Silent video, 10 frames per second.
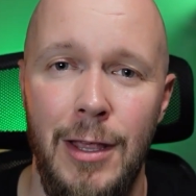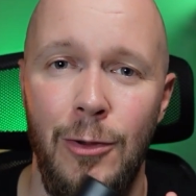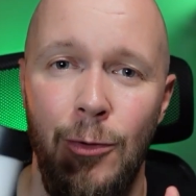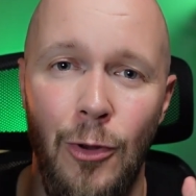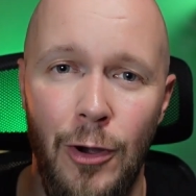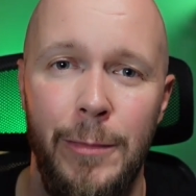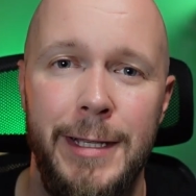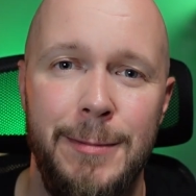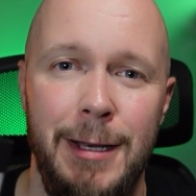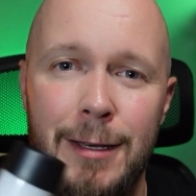You're not going to be
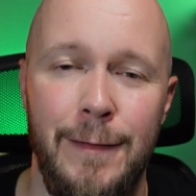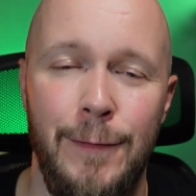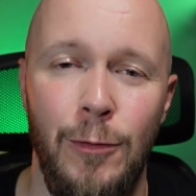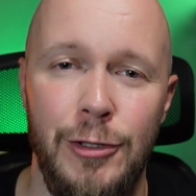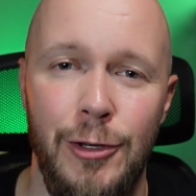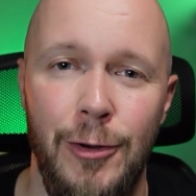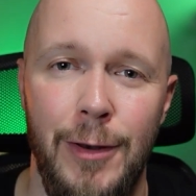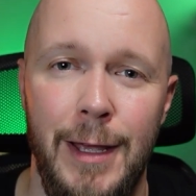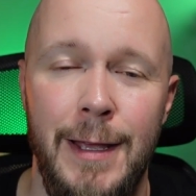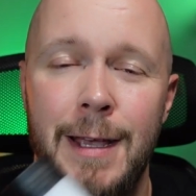spending a fortune on
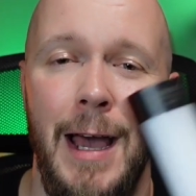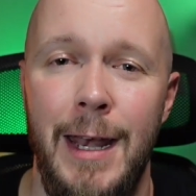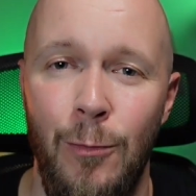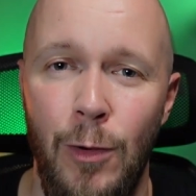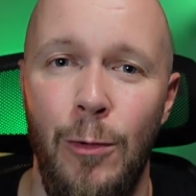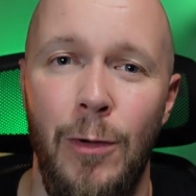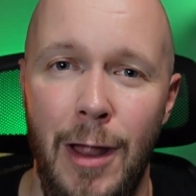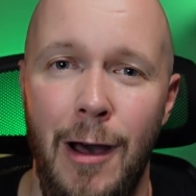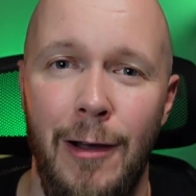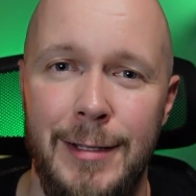it, and it will
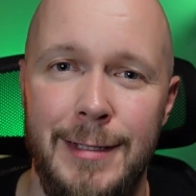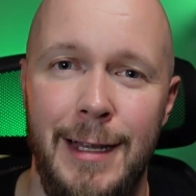last.